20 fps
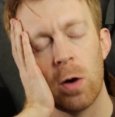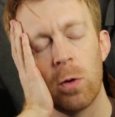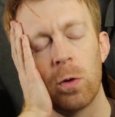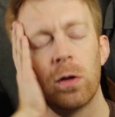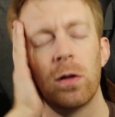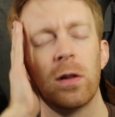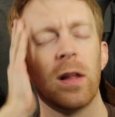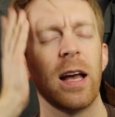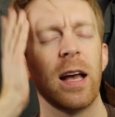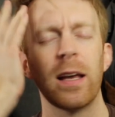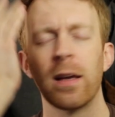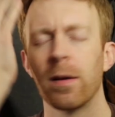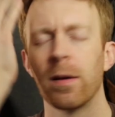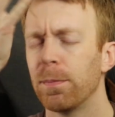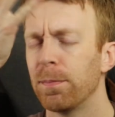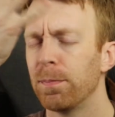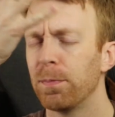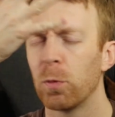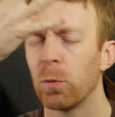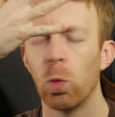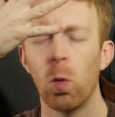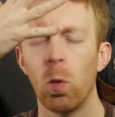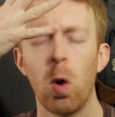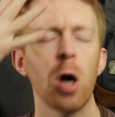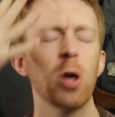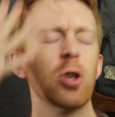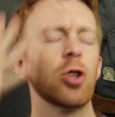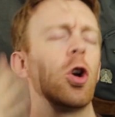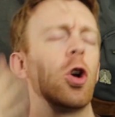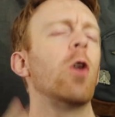like
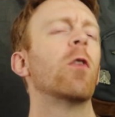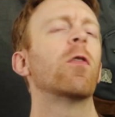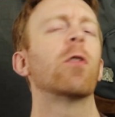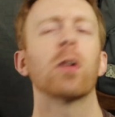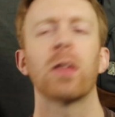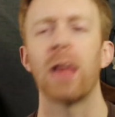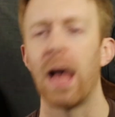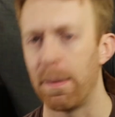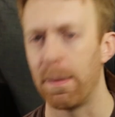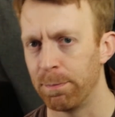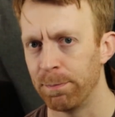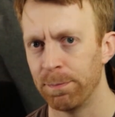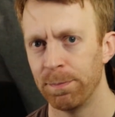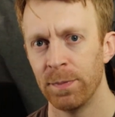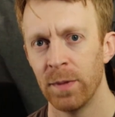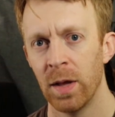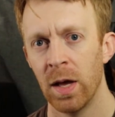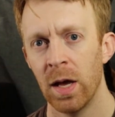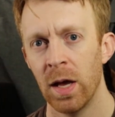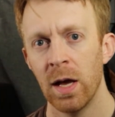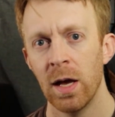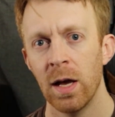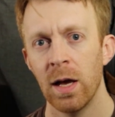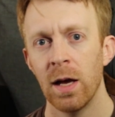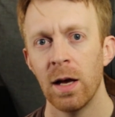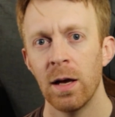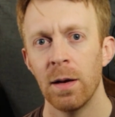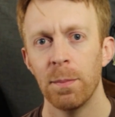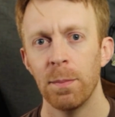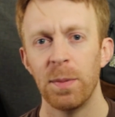wash over them.
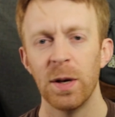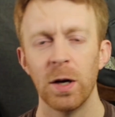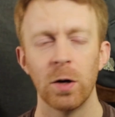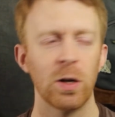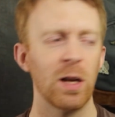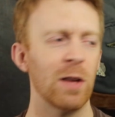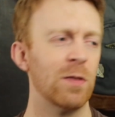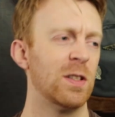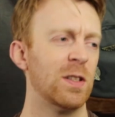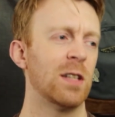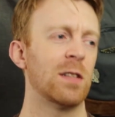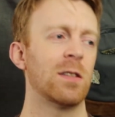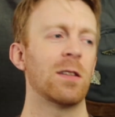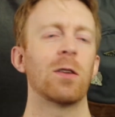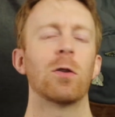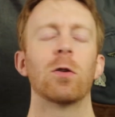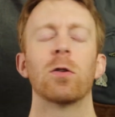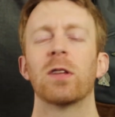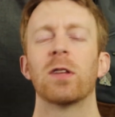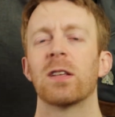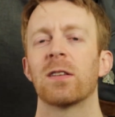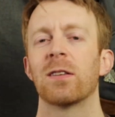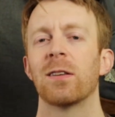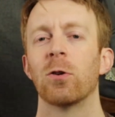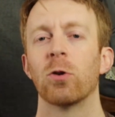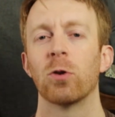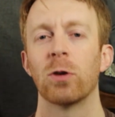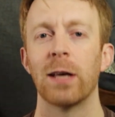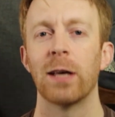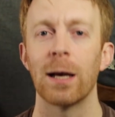Bill gives this little
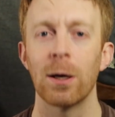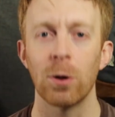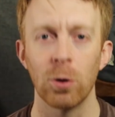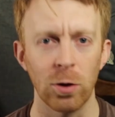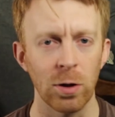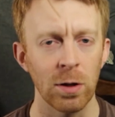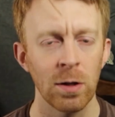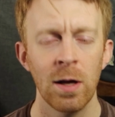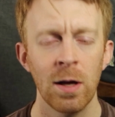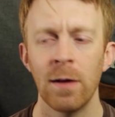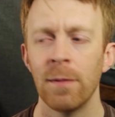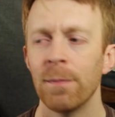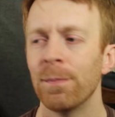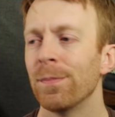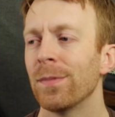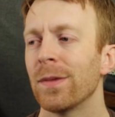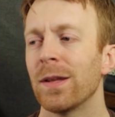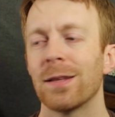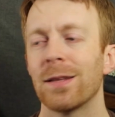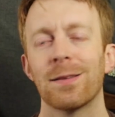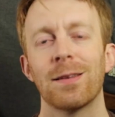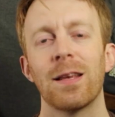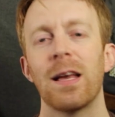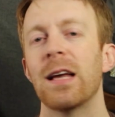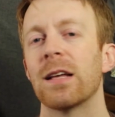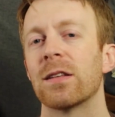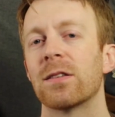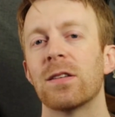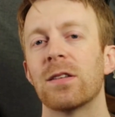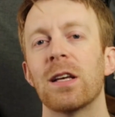giggle.
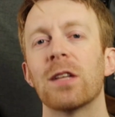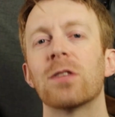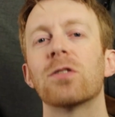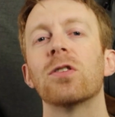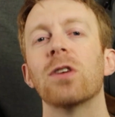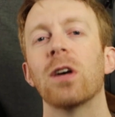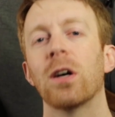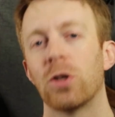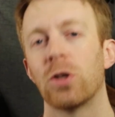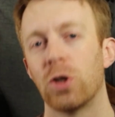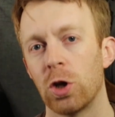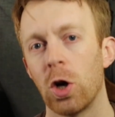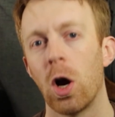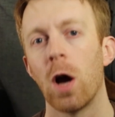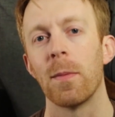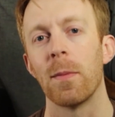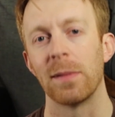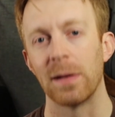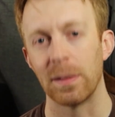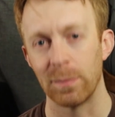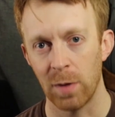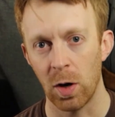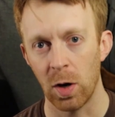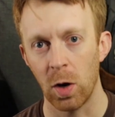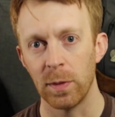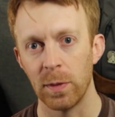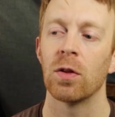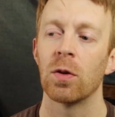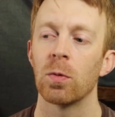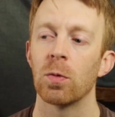It's a charming
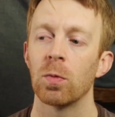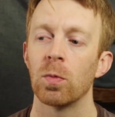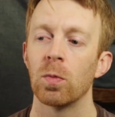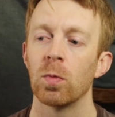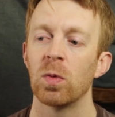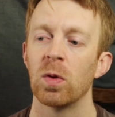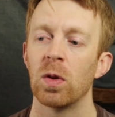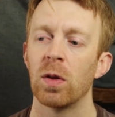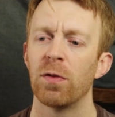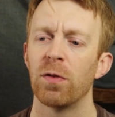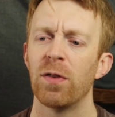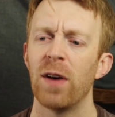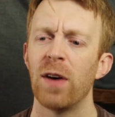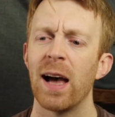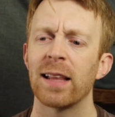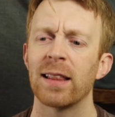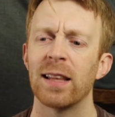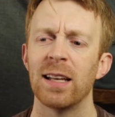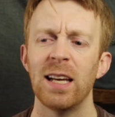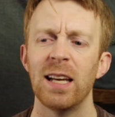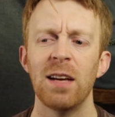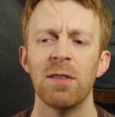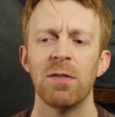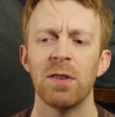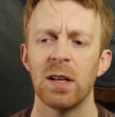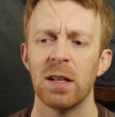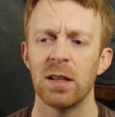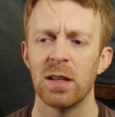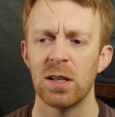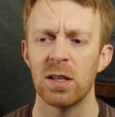moment. The fact that even
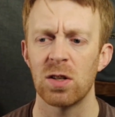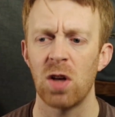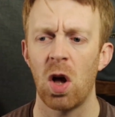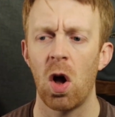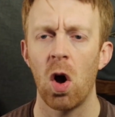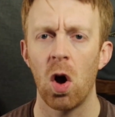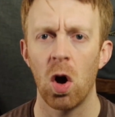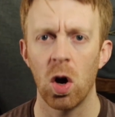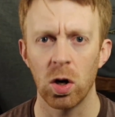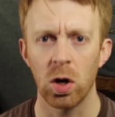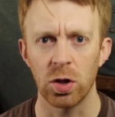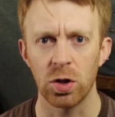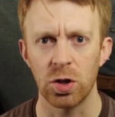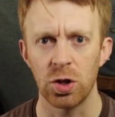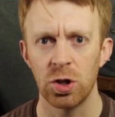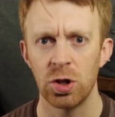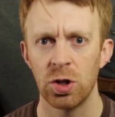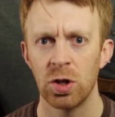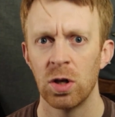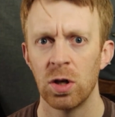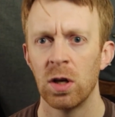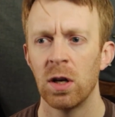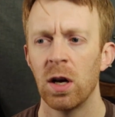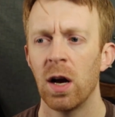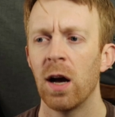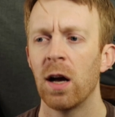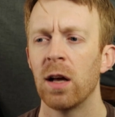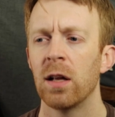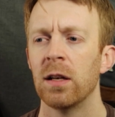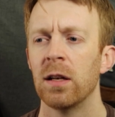in this harsh,
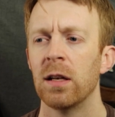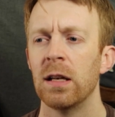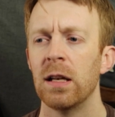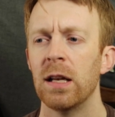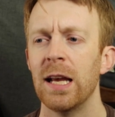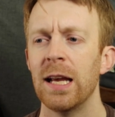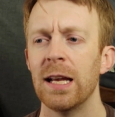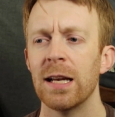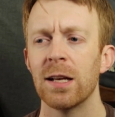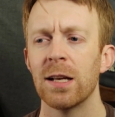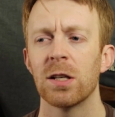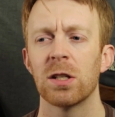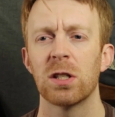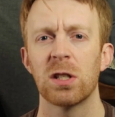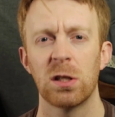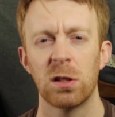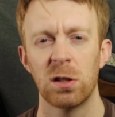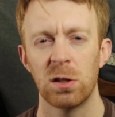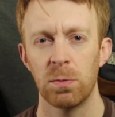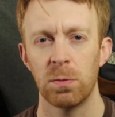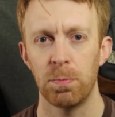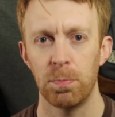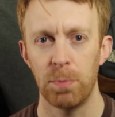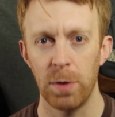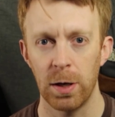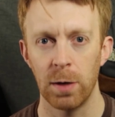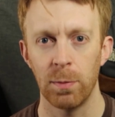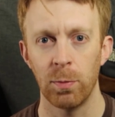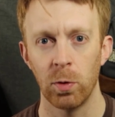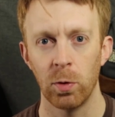
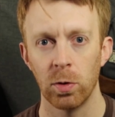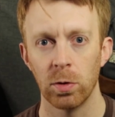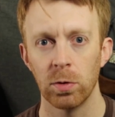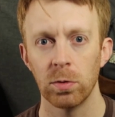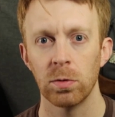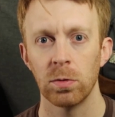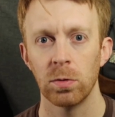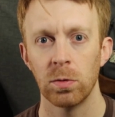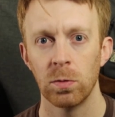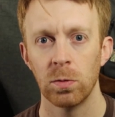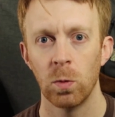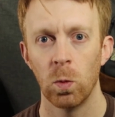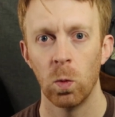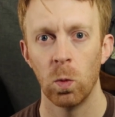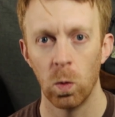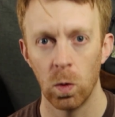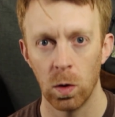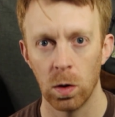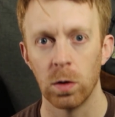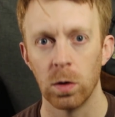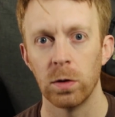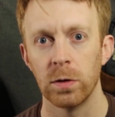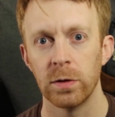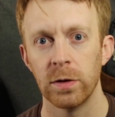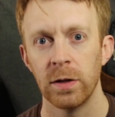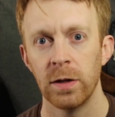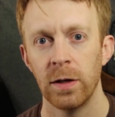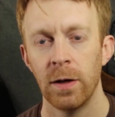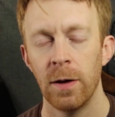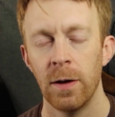inhospitable world,
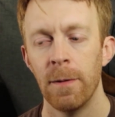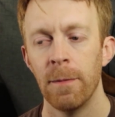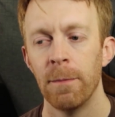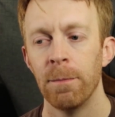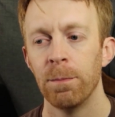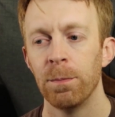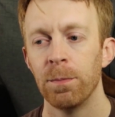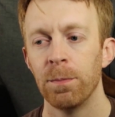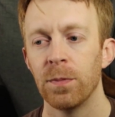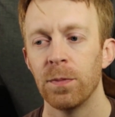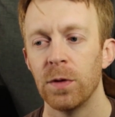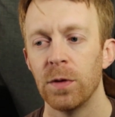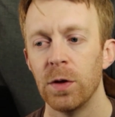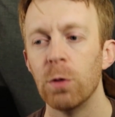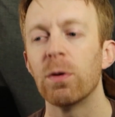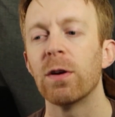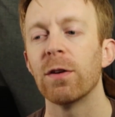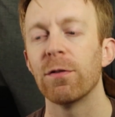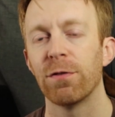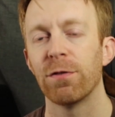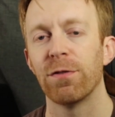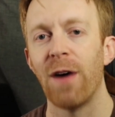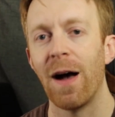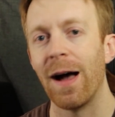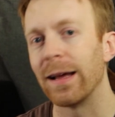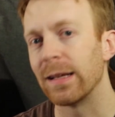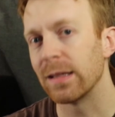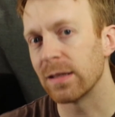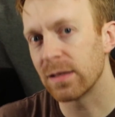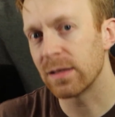you can
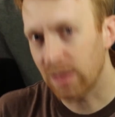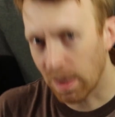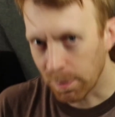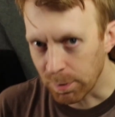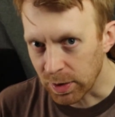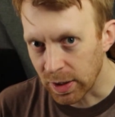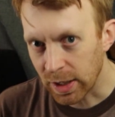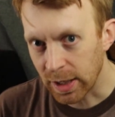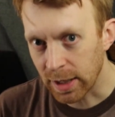find something